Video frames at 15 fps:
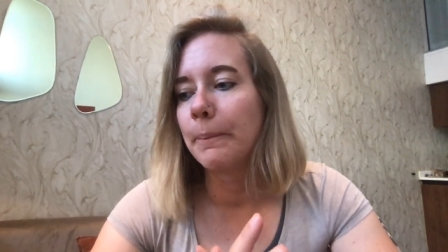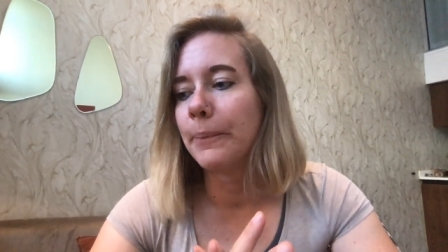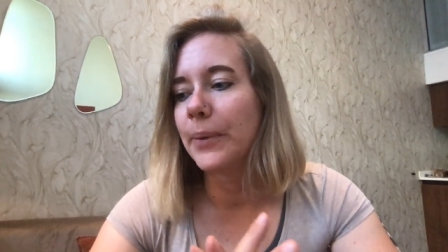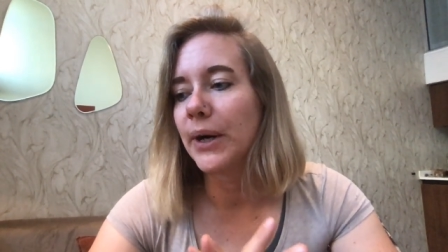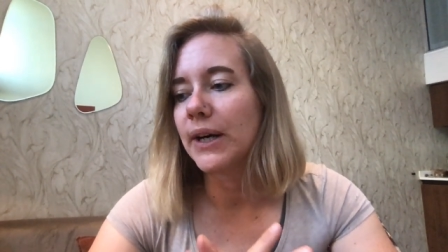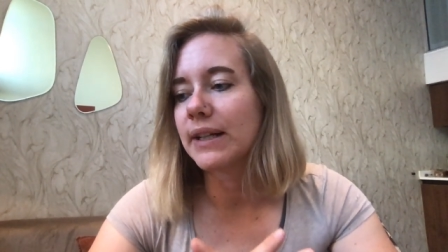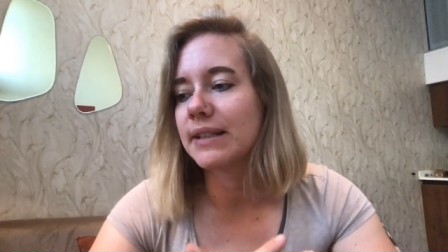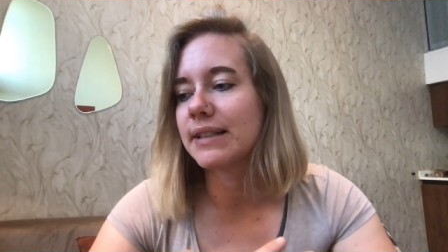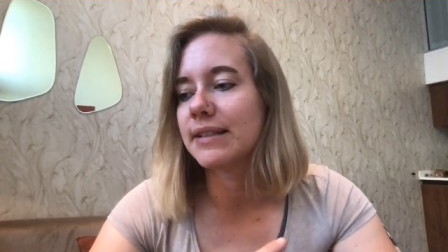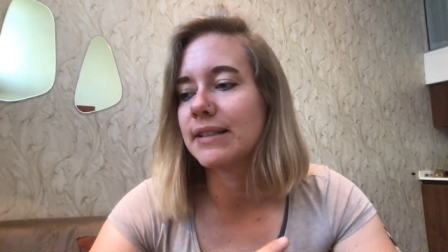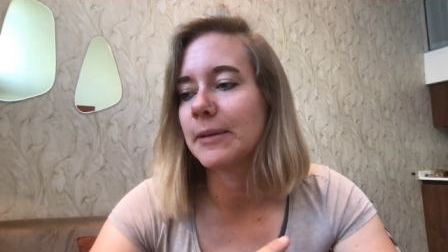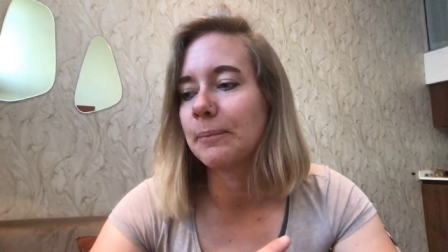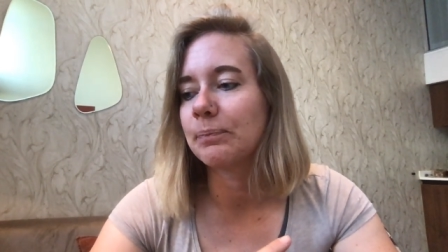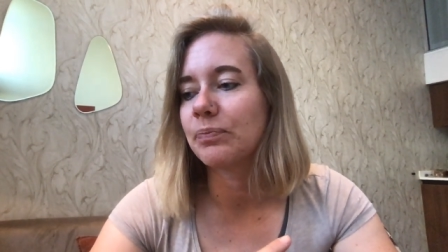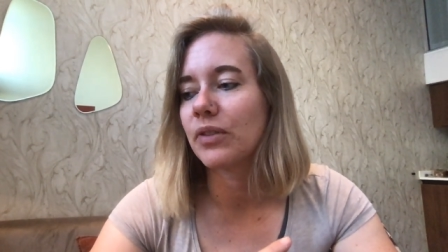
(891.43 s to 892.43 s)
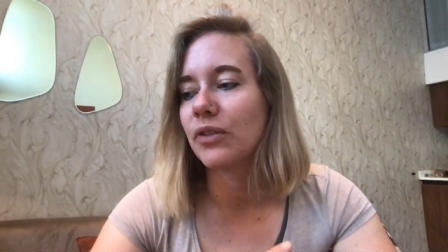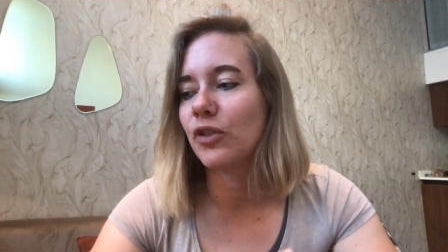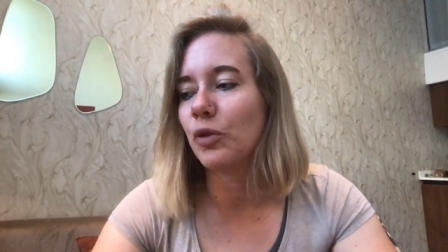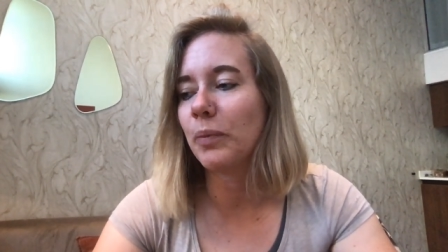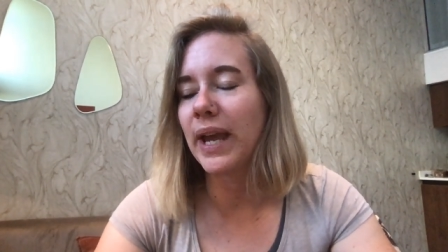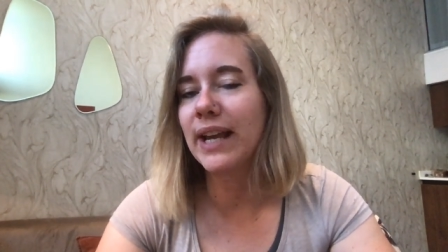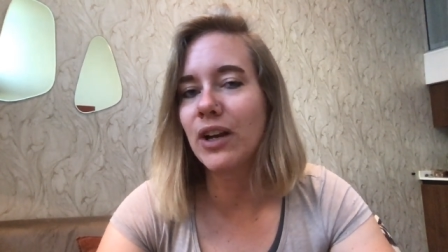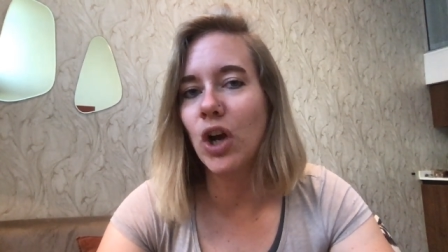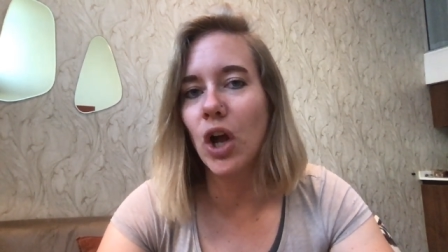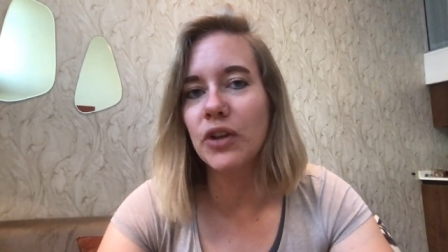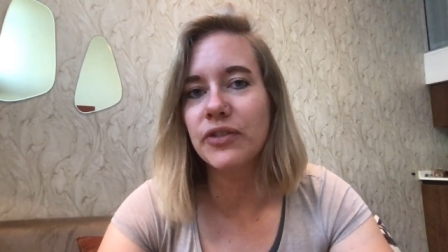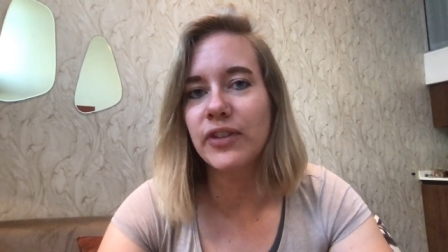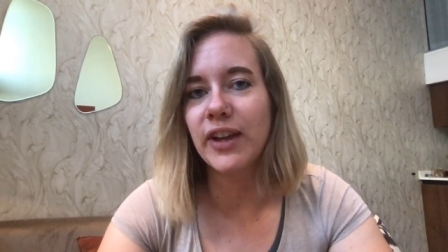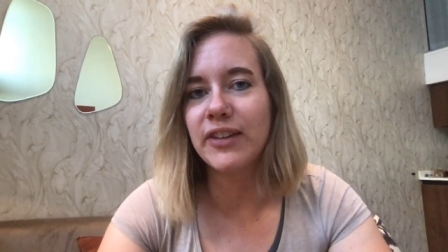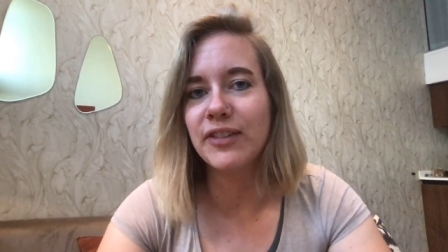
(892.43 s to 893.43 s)
but to make
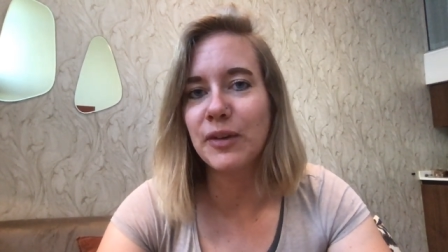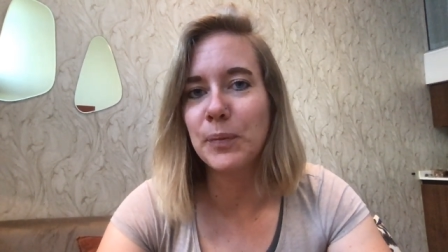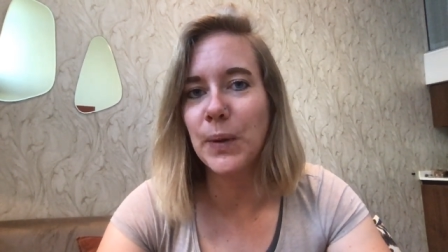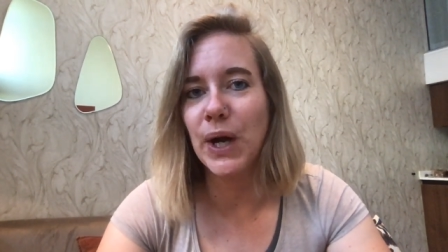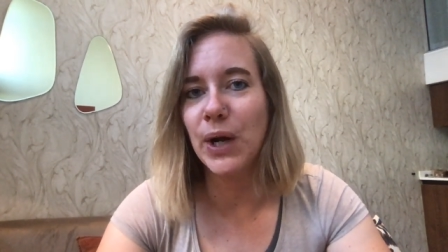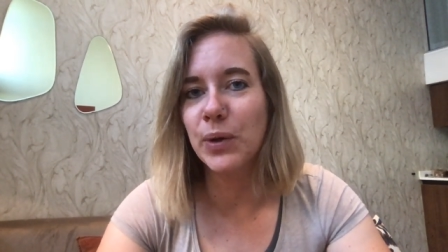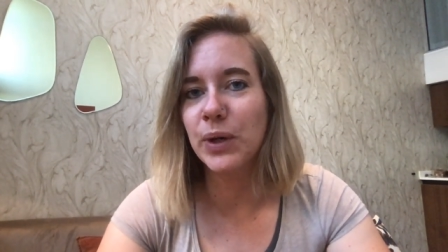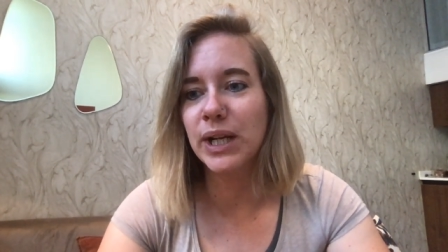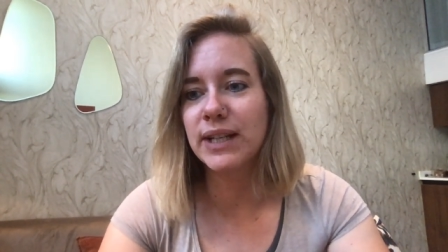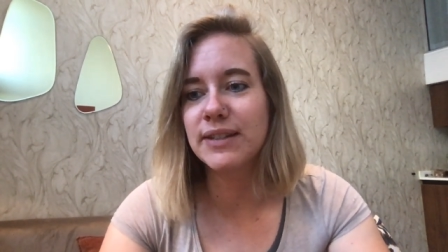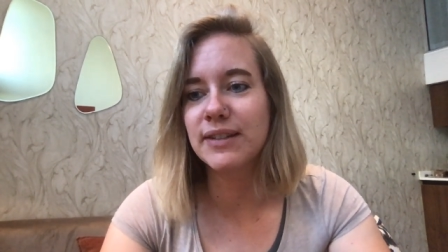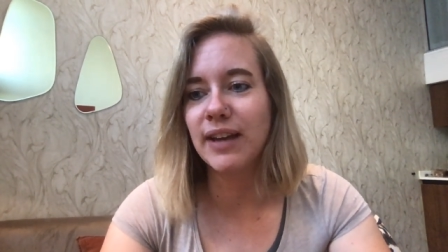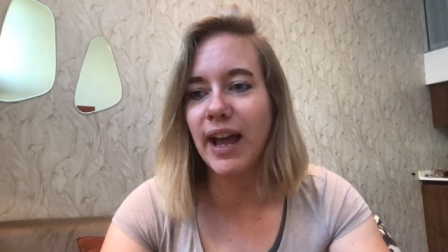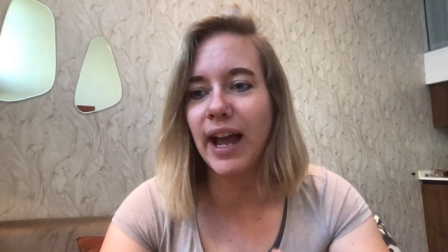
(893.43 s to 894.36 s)
content about it,